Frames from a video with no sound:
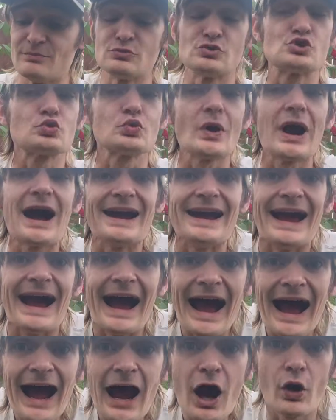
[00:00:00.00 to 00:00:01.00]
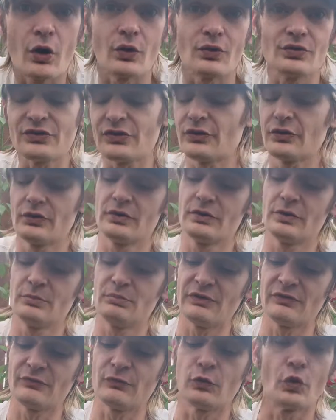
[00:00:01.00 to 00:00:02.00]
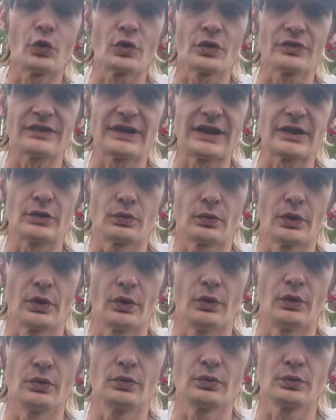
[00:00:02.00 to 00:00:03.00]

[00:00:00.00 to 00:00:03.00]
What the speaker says: dry out before they grow